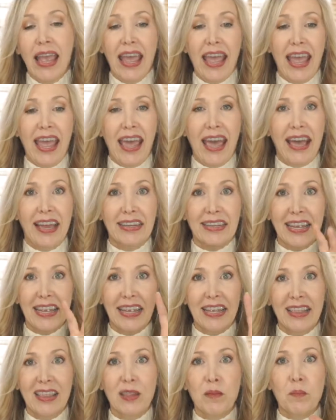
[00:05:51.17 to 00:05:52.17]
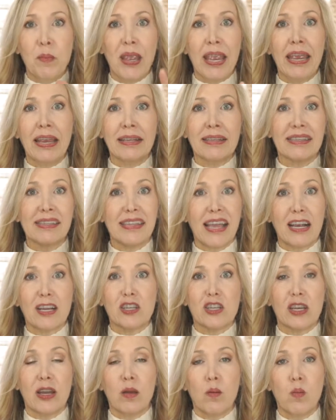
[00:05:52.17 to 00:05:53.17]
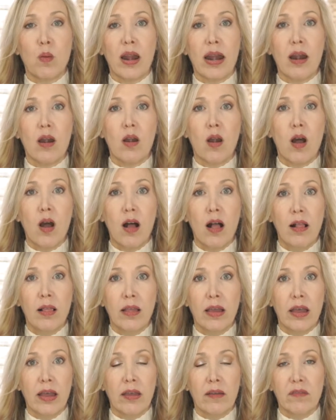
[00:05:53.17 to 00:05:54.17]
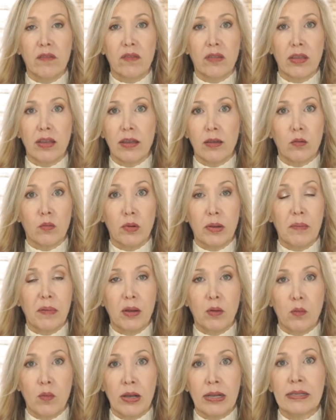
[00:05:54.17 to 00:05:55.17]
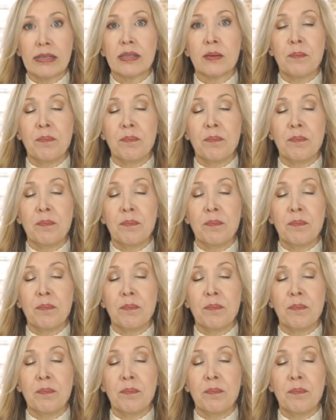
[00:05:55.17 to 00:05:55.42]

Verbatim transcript: and in the main section where all of the ribbon was,